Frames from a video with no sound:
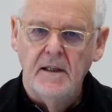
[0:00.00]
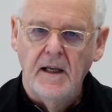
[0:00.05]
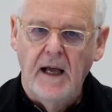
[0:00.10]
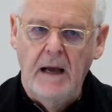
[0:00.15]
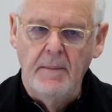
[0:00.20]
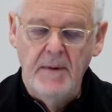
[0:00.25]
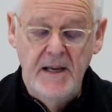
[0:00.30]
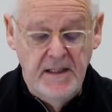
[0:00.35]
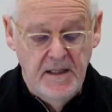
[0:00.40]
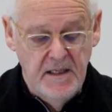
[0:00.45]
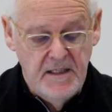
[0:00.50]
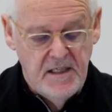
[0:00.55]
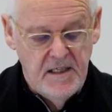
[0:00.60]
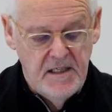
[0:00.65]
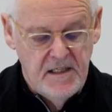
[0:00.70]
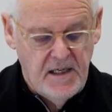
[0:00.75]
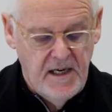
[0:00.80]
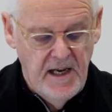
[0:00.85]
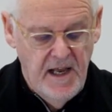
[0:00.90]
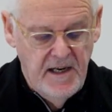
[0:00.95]
I mean, this
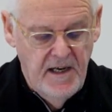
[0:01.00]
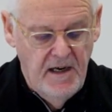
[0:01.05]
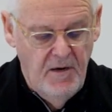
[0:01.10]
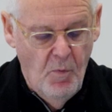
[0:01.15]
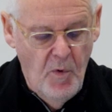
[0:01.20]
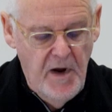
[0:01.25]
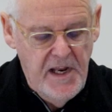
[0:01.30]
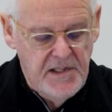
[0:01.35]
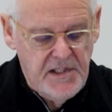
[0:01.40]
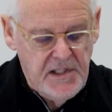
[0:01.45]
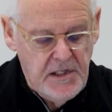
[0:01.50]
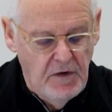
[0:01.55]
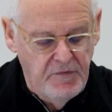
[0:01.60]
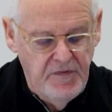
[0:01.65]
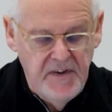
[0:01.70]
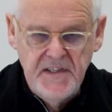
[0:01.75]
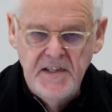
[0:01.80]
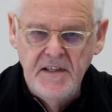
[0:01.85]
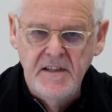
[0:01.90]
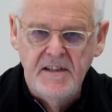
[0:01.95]
is kind of weird stuff,
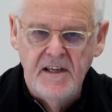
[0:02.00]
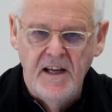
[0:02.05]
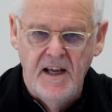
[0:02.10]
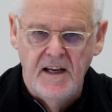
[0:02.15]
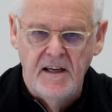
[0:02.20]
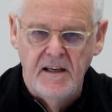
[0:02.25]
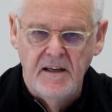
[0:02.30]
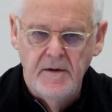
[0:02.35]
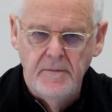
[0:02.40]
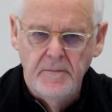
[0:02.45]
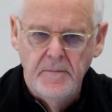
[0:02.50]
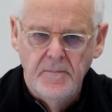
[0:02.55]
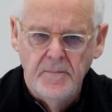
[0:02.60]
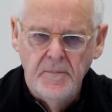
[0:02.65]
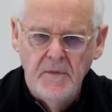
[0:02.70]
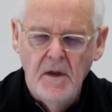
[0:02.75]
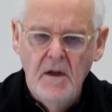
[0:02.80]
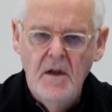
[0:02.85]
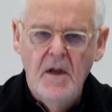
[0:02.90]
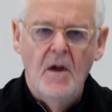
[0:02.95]
isn't it?
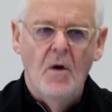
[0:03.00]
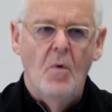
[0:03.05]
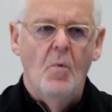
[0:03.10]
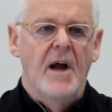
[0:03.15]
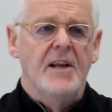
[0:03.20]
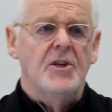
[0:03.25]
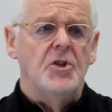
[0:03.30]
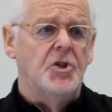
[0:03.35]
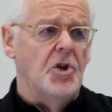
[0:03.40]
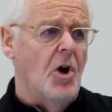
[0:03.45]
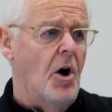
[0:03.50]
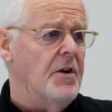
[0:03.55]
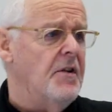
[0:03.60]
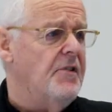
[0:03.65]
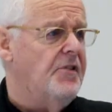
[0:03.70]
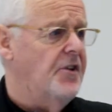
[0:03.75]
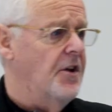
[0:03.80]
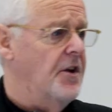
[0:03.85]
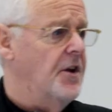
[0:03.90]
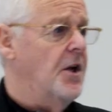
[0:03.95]
When
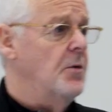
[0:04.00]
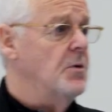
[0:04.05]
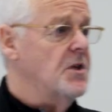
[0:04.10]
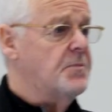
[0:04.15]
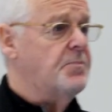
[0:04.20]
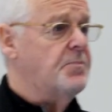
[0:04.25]
Jonathan, who was